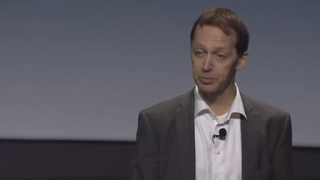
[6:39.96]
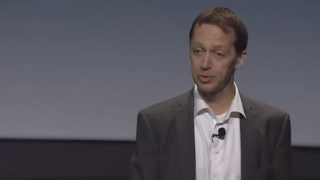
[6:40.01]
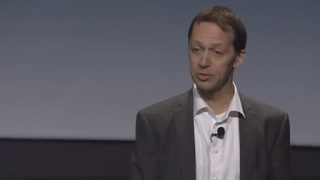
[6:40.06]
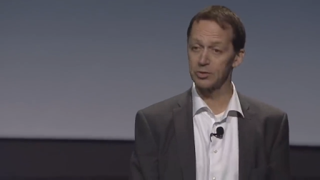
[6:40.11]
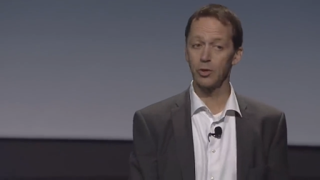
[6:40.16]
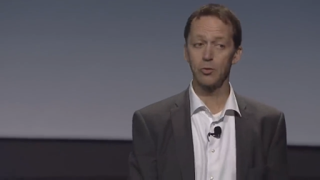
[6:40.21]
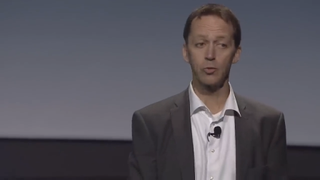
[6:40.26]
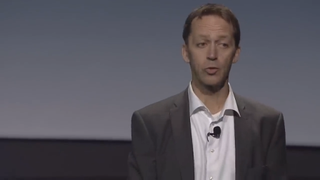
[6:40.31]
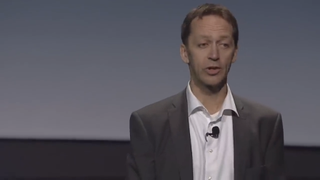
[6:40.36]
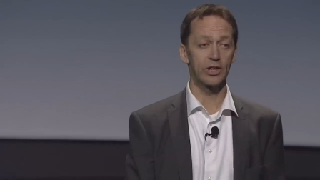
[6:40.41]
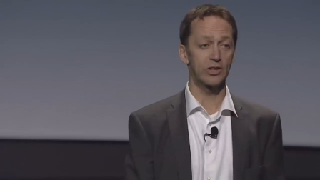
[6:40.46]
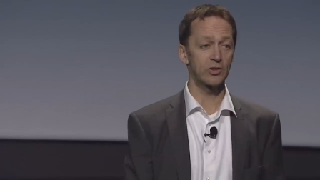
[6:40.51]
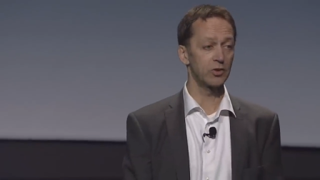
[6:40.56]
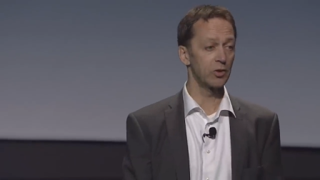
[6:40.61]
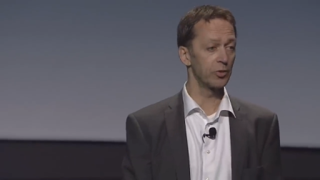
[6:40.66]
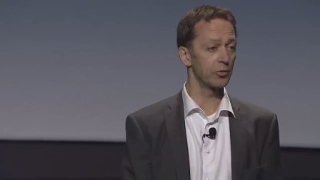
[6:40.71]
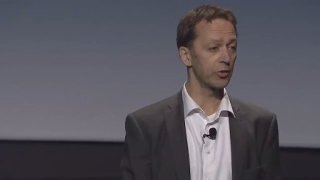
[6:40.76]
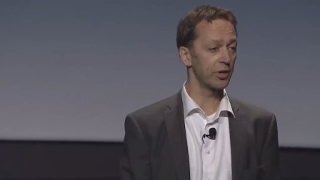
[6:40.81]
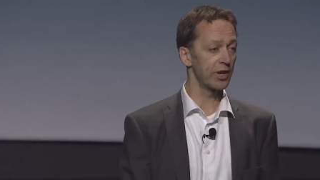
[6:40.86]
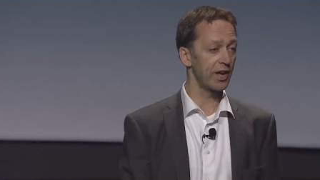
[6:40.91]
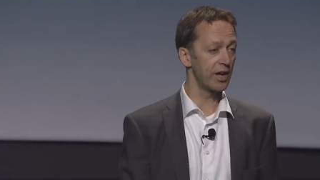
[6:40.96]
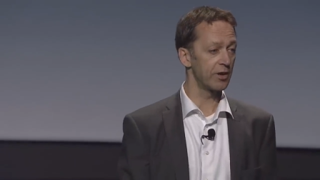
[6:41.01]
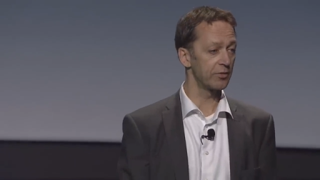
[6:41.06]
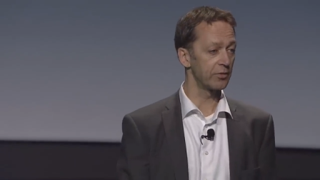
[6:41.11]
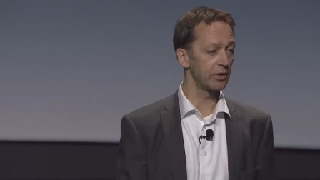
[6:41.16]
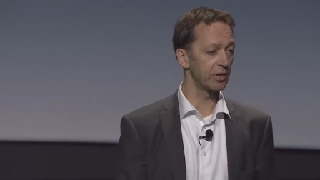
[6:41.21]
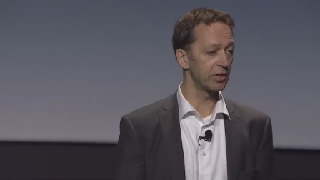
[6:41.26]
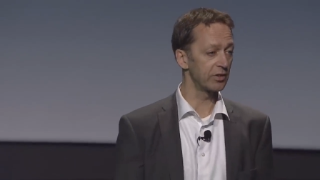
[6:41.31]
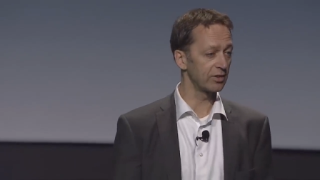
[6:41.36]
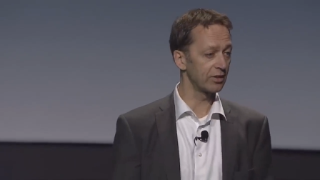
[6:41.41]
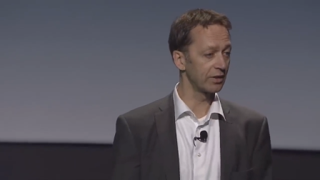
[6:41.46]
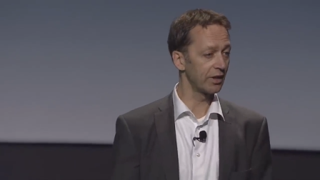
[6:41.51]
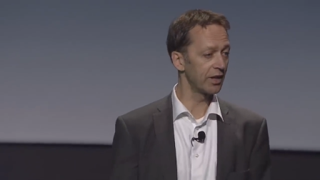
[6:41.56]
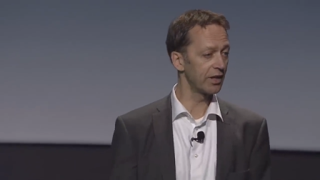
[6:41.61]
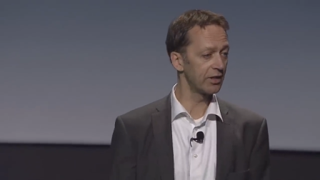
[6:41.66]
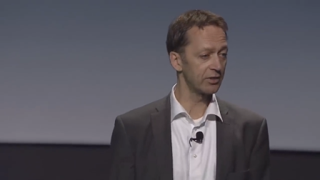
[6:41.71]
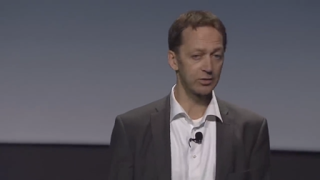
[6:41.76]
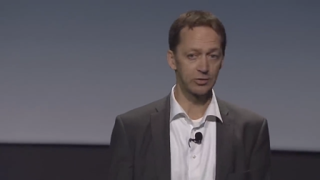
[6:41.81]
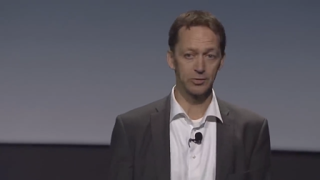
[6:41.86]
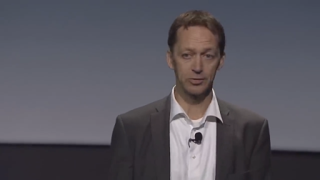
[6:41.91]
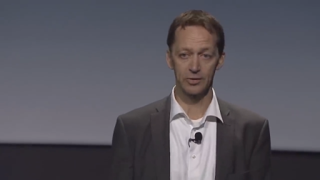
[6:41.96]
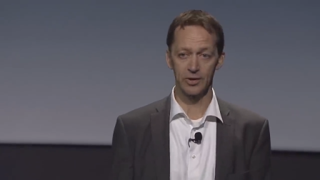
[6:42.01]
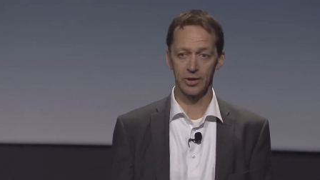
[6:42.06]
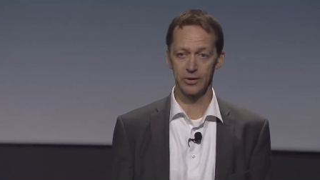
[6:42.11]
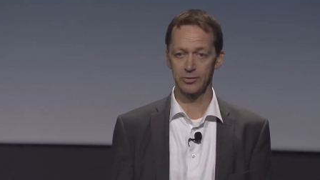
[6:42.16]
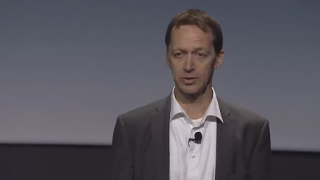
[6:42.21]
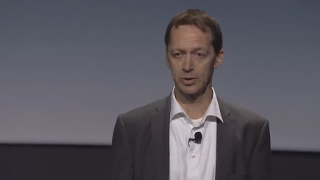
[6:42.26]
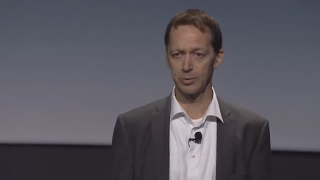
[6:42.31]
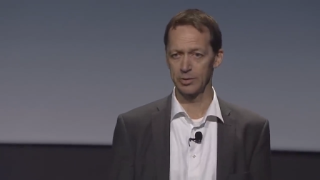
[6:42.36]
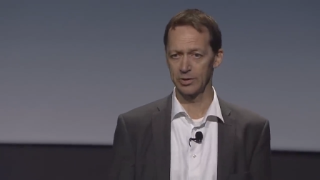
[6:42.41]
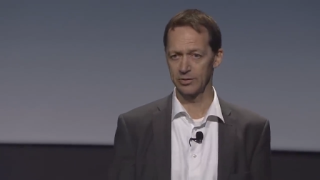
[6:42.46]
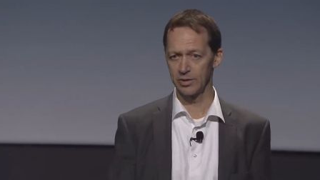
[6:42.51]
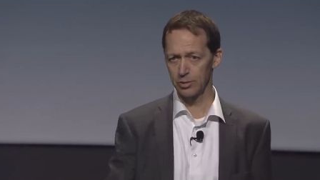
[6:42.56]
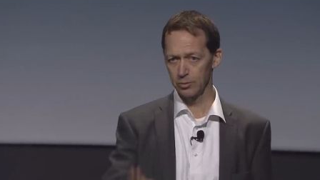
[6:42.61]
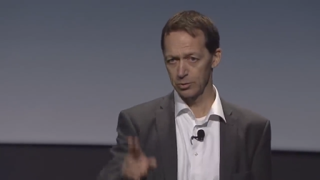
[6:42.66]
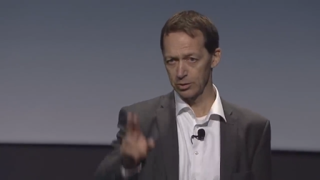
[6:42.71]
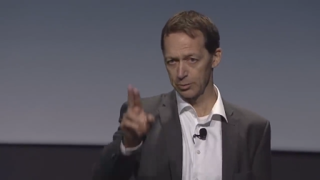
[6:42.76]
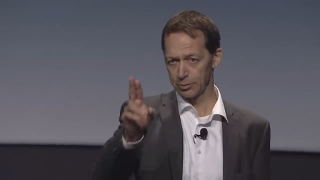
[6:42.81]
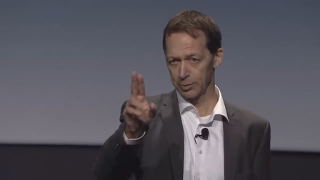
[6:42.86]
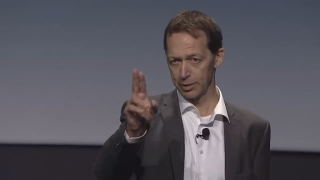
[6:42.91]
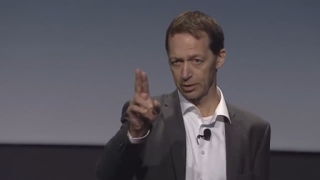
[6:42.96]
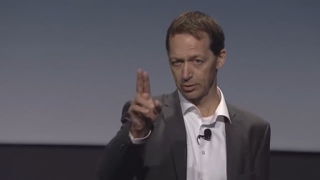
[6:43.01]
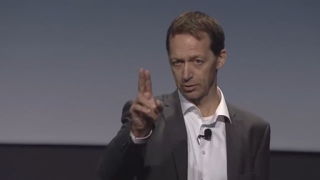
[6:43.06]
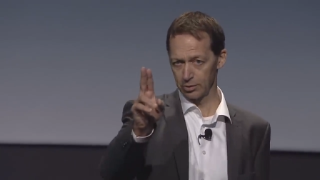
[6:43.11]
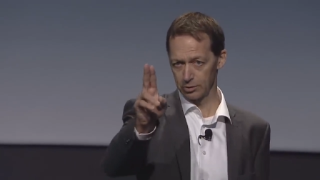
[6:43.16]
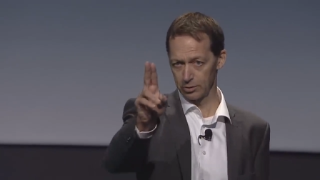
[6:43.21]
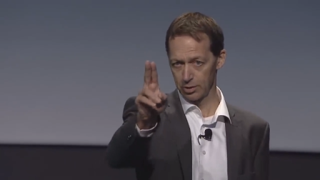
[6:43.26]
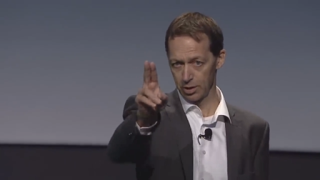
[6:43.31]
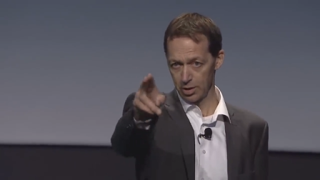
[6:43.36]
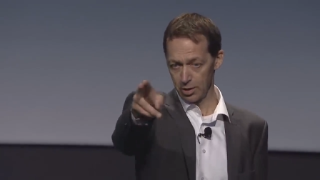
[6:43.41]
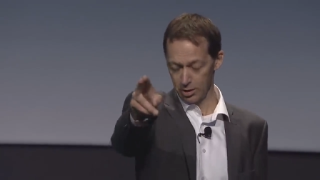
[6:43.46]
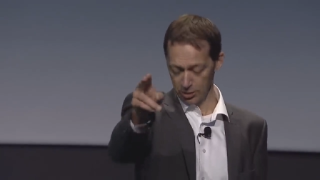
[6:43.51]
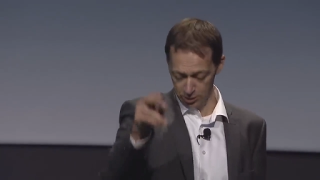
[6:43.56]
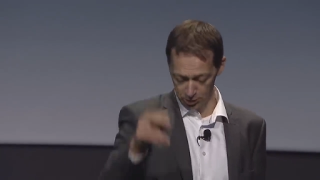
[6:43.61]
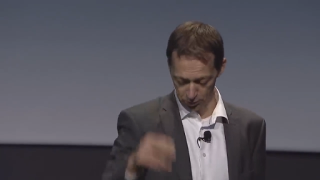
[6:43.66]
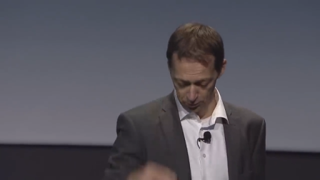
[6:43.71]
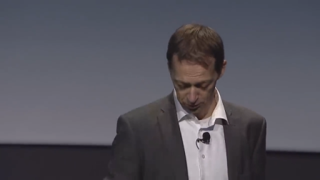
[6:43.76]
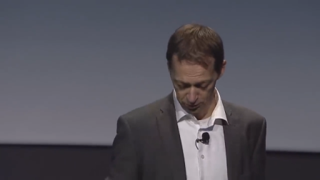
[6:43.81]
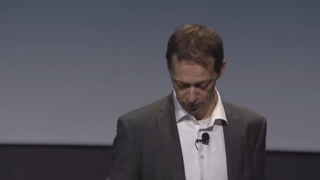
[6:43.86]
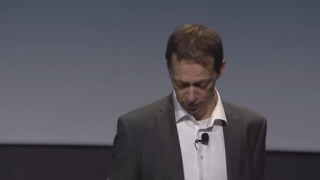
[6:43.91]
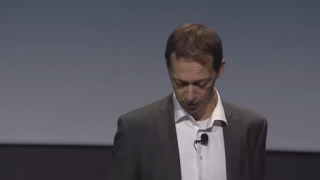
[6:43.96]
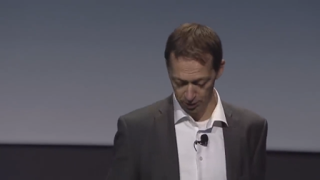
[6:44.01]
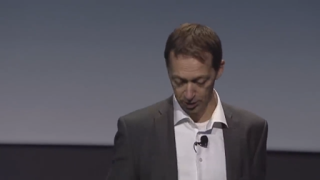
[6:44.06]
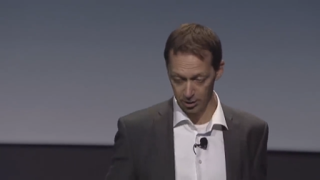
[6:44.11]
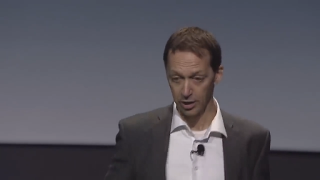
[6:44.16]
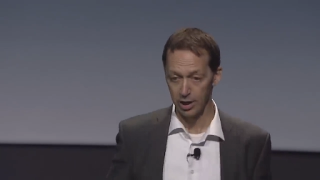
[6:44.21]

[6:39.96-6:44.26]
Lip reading: don't worry, it's not very heavy, it's light and fluffy, but if I want to pick on you, sir,